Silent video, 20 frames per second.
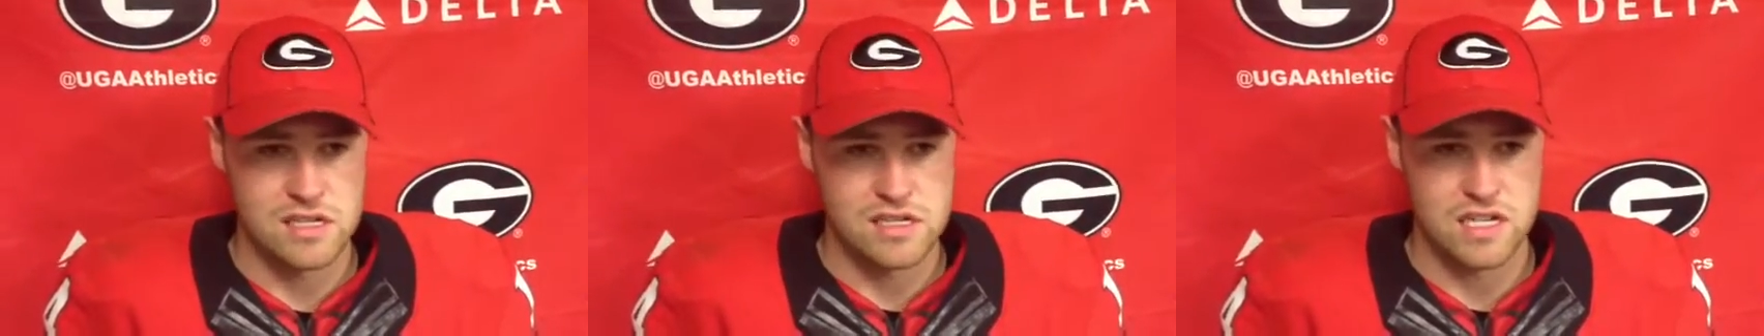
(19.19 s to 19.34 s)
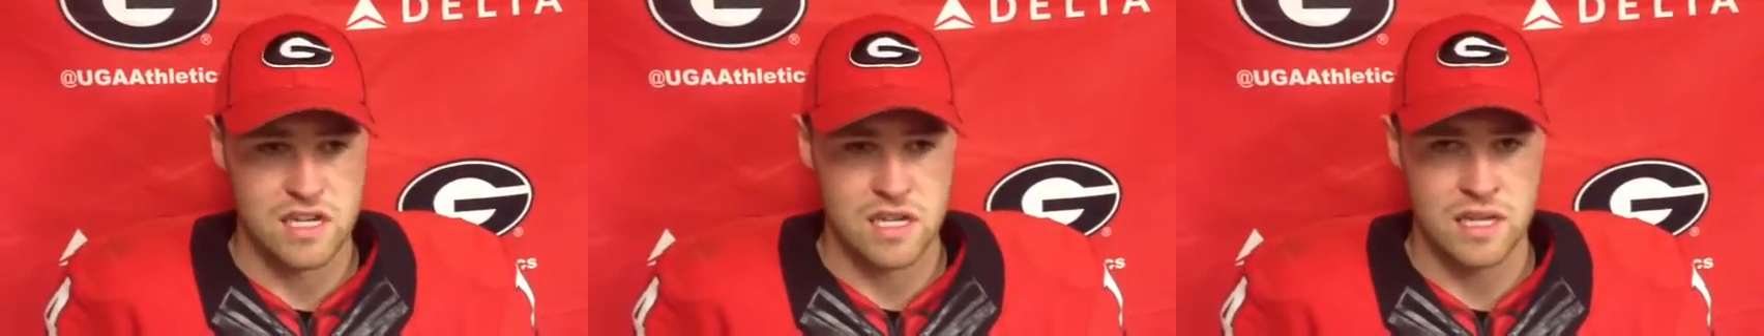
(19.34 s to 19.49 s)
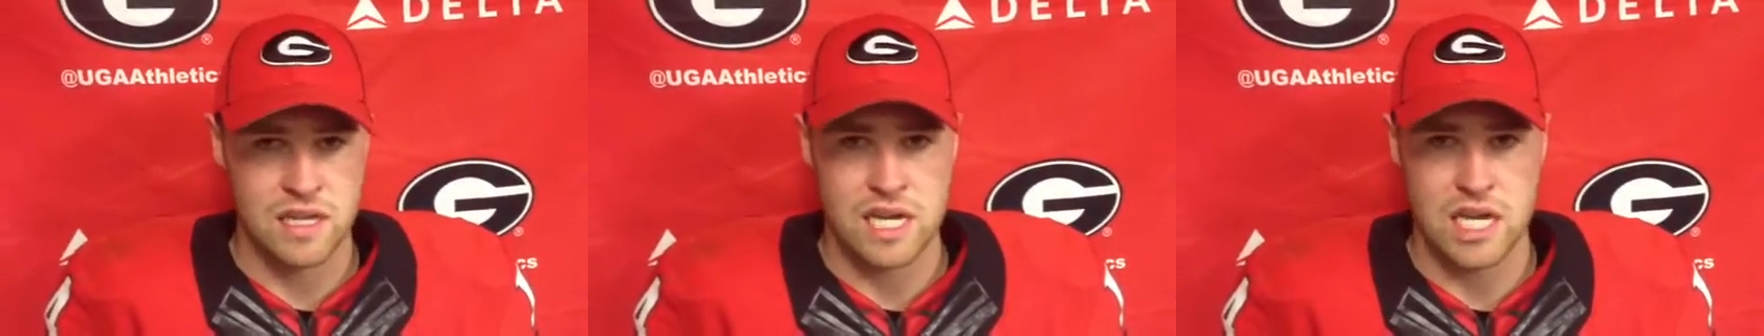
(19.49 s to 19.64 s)

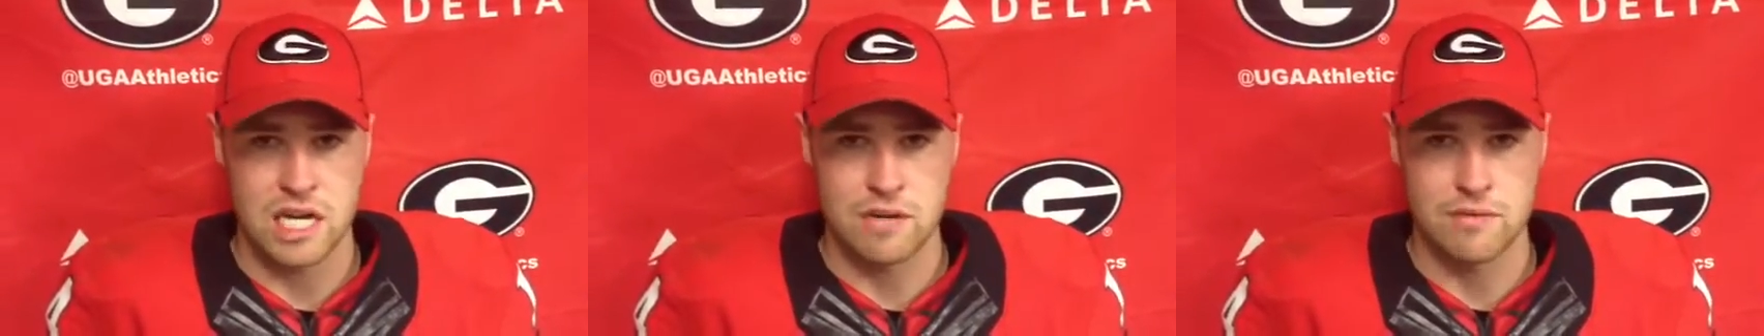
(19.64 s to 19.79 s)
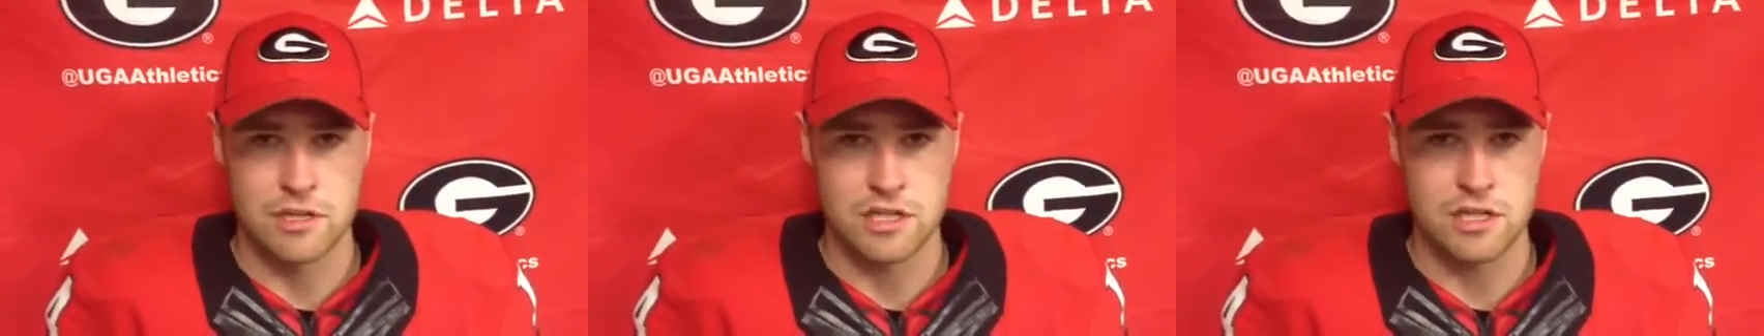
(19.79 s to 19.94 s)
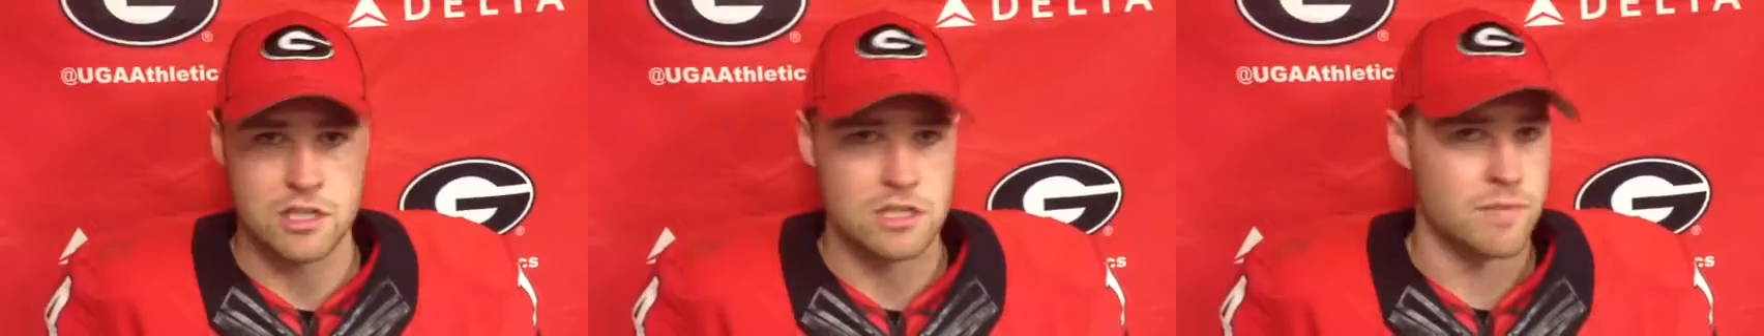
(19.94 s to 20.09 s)
seeing the
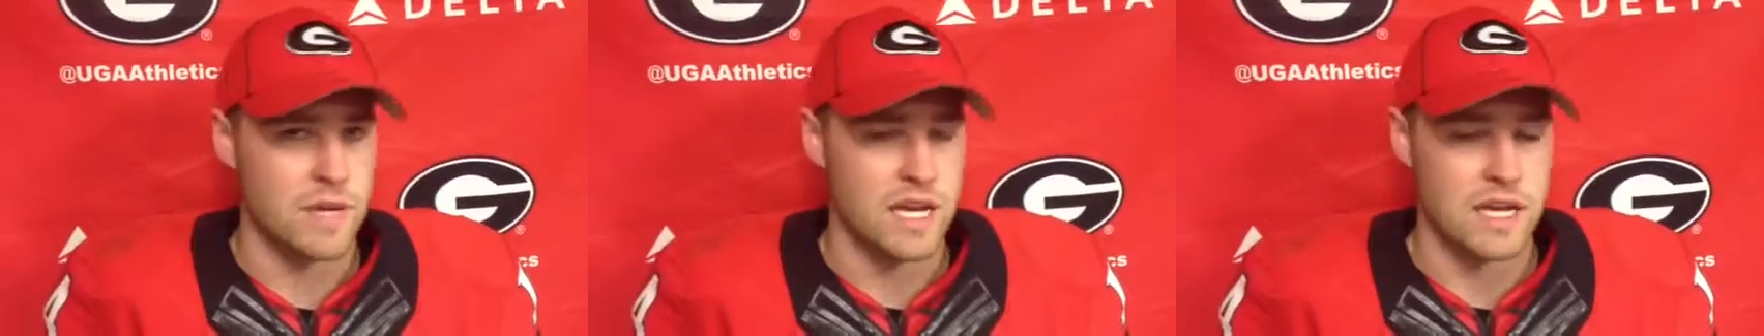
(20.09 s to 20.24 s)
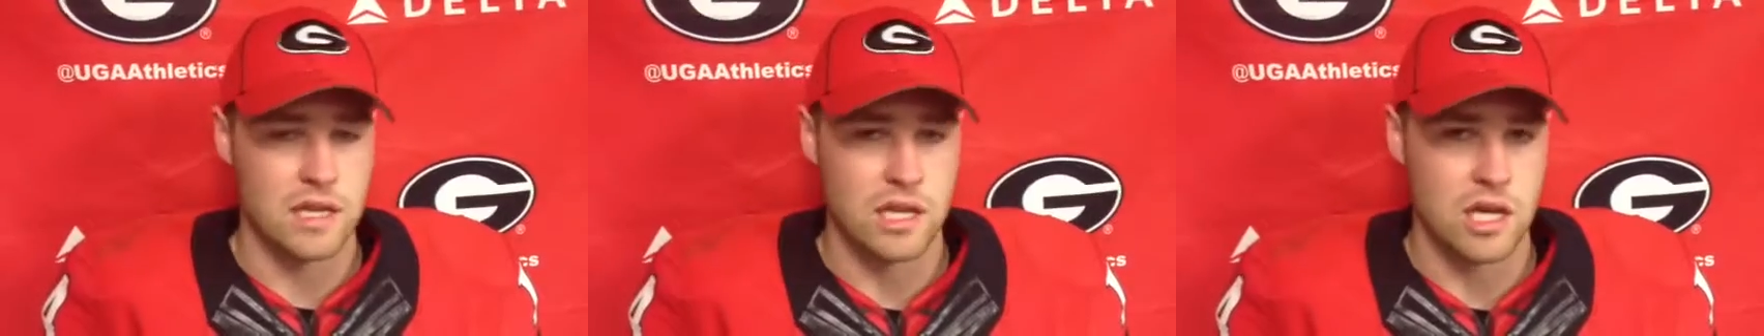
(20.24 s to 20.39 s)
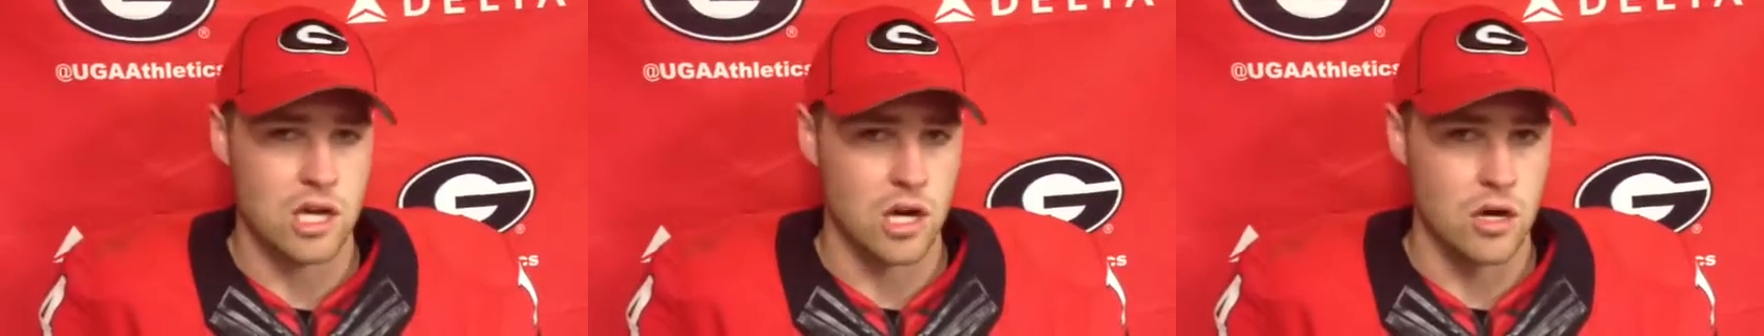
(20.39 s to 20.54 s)
coverages,
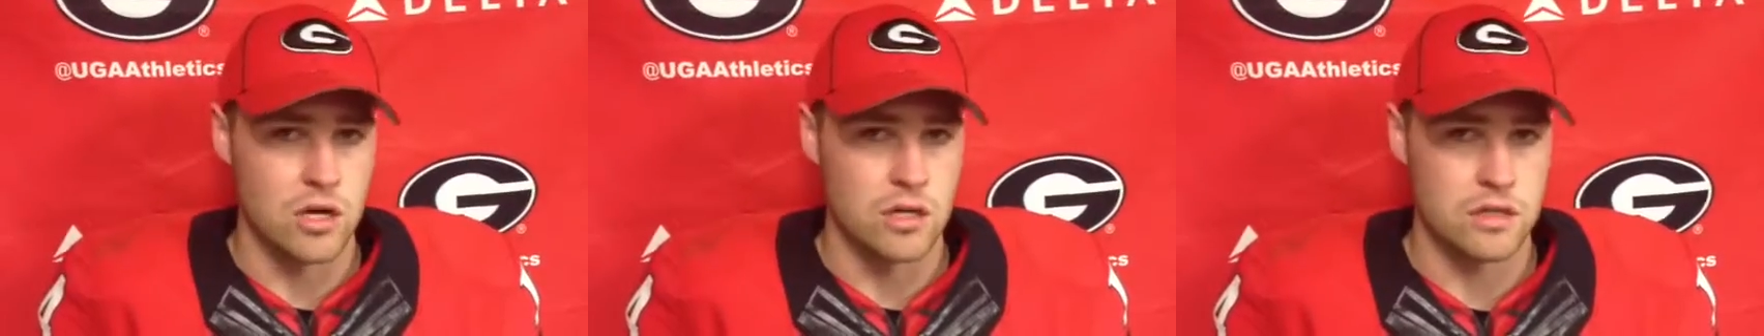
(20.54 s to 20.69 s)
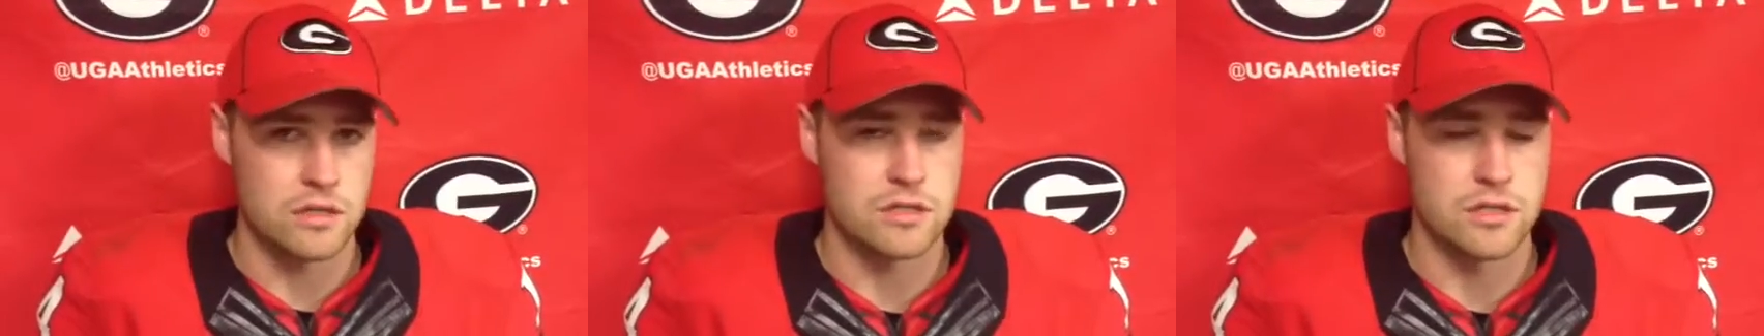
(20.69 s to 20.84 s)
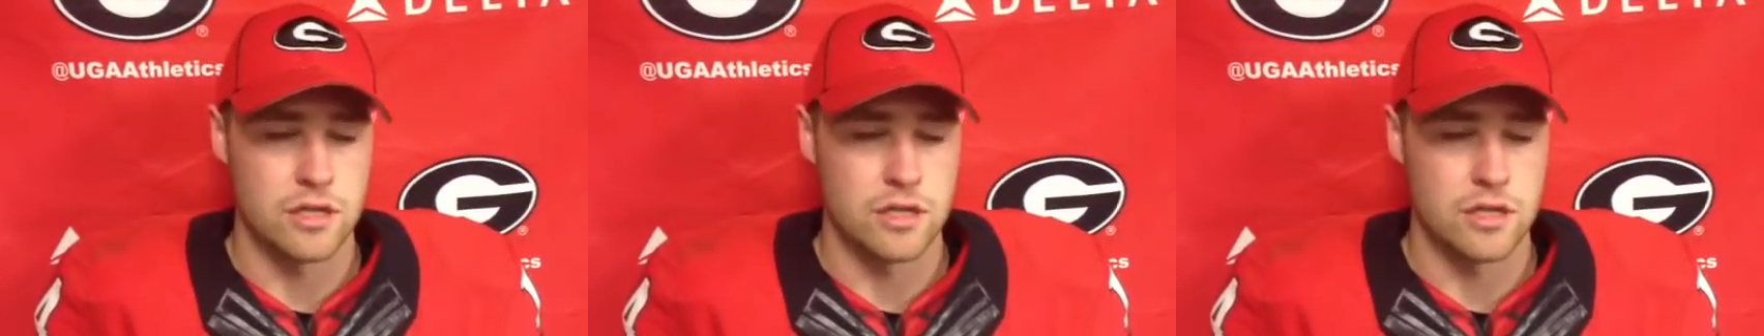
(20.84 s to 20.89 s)
making the calls.